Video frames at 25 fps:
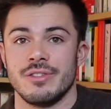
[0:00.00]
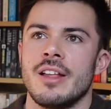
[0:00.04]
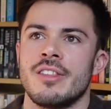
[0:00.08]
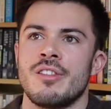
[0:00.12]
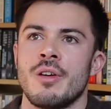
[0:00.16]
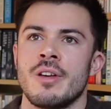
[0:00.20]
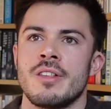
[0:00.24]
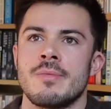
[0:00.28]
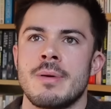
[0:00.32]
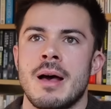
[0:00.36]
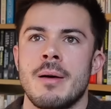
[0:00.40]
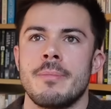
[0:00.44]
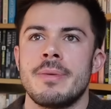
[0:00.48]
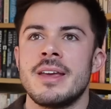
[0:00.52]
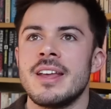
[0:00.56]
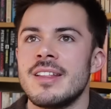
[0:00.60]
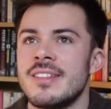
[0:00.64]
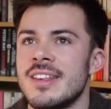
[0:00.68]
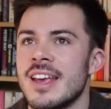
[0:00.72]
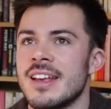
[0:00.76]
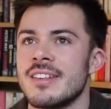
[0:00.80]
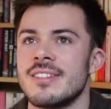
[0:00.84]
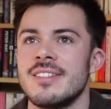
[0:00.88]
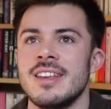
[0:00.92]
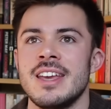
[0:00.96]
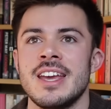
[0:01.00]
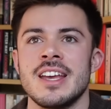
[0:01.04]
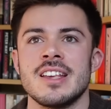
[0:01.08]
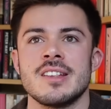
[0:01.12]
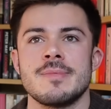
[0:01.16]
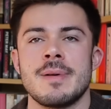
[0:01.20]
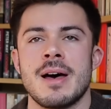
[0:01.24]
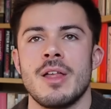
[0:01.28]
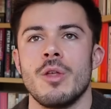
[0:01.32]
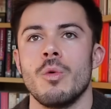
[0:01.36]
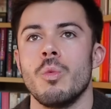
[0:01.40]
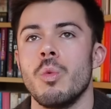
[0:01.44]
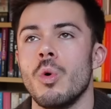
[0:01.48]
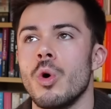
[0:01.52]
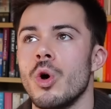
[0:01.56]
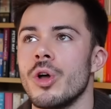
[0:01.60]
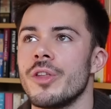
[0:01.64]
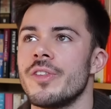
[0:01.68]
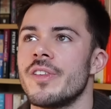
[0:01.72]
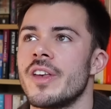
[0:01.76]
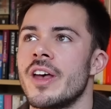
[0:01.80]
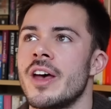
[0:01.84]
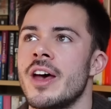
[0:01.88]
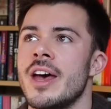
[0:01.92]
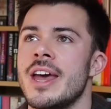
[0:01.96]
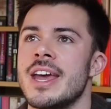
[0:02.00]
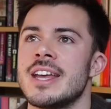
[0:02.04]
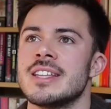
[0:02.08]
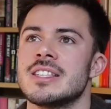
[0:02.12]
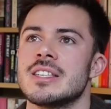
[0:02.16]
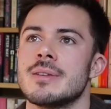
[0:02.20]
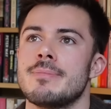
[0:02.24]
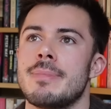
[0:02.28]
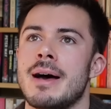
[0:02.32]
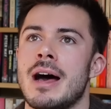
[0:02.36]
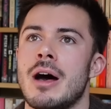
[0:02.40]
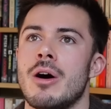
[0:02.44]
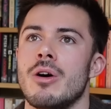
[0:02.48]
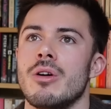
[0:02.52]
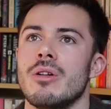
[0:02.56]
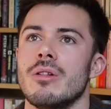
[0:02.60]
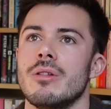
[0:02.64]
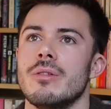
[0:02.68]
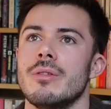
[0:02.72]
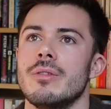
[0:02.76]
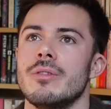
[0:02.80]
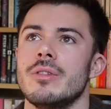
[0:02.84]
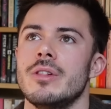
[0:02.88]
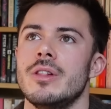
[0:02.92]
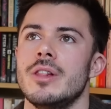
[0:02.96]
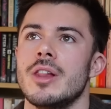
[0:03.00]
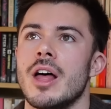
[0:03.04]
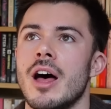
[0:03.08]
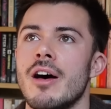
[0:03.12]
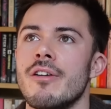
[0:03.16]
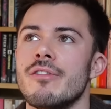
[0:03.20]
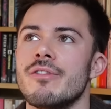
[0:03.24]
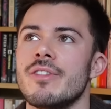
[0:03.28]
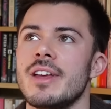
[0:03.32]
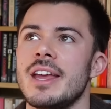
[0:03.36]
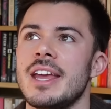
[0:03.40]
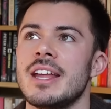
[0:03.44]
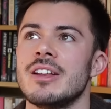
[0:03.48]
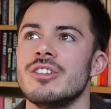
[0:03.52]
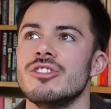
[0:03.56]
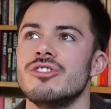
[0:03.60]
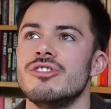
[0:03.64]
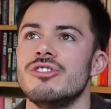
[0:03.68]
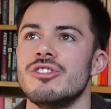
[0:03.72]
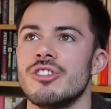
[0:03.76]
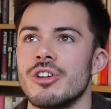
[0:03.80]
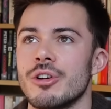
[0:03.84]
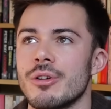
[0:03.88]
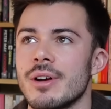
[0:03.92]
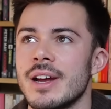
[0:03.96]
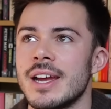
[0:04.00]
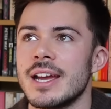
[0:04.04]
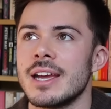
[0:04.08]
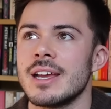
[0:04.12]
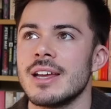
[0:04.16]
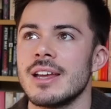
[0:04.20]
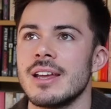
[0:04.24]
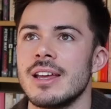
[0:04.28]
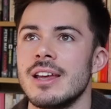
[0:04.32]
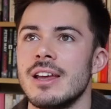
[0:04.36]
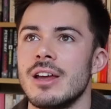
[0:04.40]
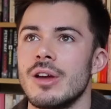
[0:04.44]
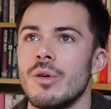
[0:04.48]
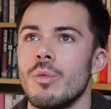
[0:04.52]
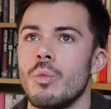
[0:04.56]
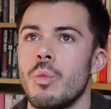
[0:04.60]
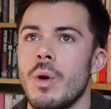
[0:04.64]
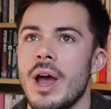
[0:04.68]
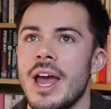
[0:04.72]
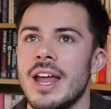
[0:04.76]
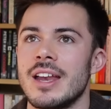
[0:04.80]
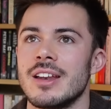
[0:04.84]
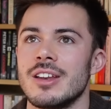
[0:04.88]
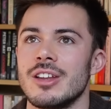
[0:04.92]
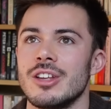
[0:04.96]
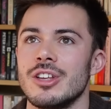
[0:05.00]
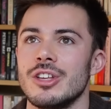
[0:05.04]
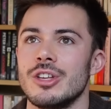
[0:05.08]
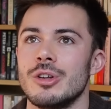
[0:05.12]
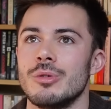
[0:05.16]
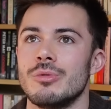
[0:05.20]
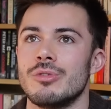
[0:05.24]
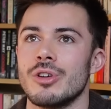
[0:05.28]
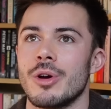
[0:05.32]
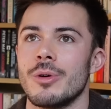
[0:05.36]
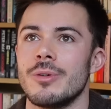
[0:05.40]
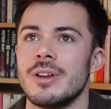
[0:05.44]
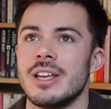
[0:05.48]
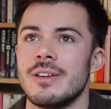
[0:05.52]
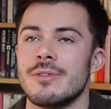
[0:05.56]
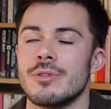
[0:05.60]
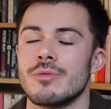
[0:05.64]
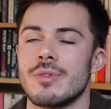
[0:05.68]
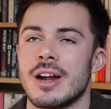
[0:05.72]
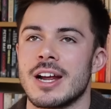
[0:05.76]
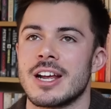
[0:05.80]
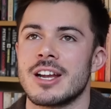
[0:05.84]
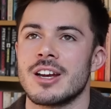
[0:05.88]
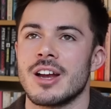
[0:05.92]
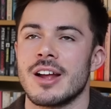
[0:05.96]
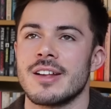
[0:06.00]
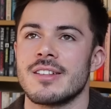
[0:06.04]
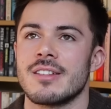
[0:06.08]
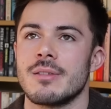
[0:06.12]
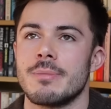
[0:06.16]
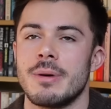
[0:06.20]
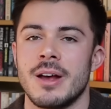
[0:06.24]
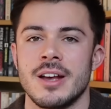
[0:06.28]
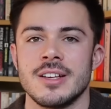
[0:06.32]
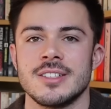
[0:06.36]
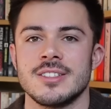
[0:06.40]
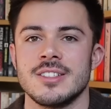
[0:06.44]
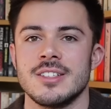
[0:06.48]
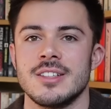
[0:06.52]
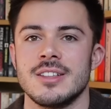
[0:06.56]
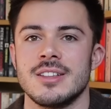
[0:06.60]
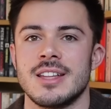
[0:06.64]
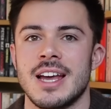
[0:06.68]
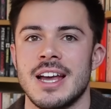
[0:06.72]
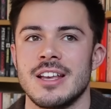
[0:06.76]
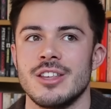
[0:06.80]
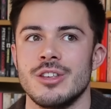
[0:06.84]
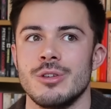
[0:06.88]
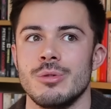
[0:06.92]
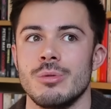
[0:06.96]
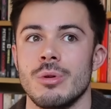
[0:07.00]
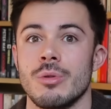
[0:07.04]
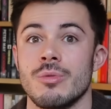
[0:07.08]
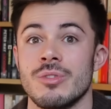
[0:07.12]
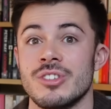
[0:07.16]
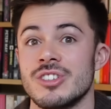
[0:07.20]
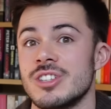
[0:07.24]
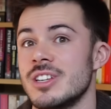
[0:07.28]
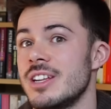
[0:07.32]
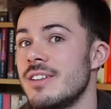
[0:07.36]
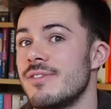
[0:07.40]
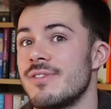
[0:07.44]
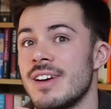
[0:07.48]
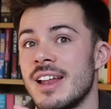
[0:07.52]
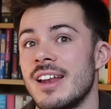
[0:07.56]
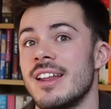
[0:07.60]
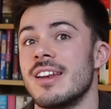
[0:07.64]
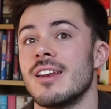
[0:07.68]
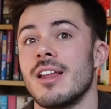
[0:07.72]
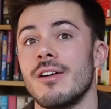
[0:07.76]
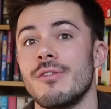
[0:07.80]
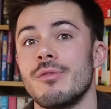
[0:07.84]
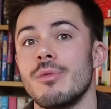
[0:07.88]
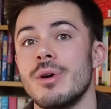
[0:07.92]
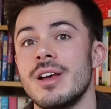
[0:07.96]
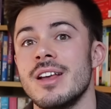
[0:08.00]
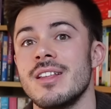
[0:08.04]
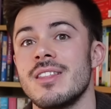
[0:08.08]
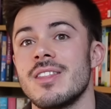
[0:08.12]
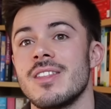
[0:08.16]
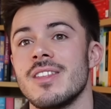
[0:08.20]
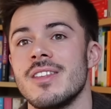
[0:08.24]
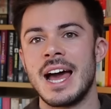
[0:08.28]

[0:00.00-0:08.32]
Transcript: And so it's about PTSD, it's about the water, it's about love enduring when you don't even recognize the person that you originally fell in love with.